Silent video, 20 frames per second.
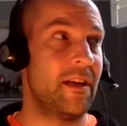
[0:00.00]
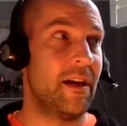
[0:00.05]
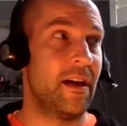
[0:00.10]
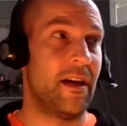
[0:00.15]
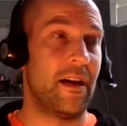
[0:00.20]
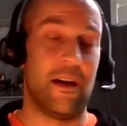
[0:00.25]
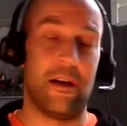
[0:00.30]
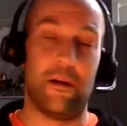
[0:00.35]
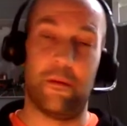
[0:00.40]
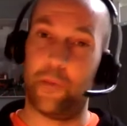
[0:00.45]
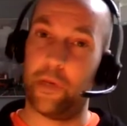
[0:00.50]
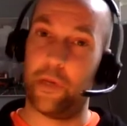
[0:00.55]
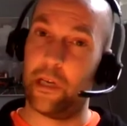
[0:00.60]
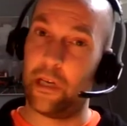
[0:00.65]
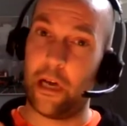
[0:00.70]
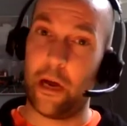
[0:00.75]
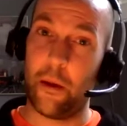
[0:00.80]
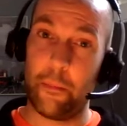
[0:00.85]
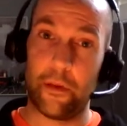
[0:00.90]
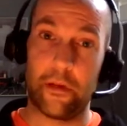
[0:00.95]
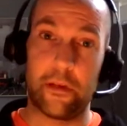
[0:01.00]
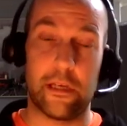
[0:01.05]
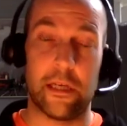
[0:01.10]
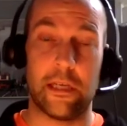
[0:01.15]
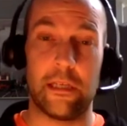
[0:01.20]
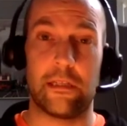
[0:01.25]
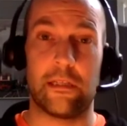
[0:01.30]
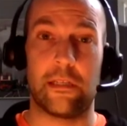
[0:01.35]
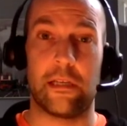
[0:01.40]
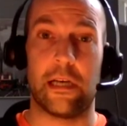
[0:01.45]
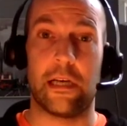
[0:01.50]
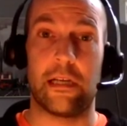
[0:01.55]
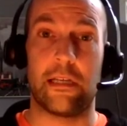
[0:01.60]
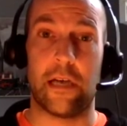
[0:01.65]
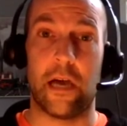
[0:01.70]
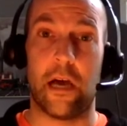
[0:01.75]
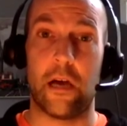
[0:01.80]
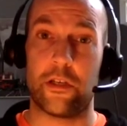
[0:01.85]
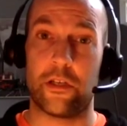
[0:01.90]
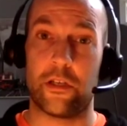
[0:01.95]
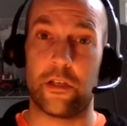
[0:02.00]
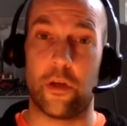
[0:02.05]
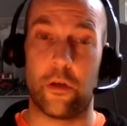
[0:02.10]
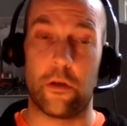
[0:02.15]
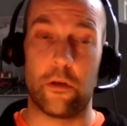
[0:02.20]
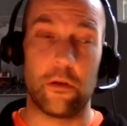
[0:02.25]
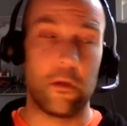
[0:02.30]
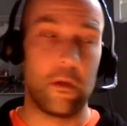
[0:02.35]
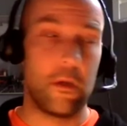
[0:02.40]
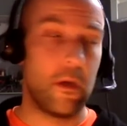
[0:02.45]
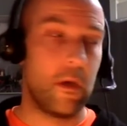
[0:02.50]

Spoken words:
but a couple of things that they touched on.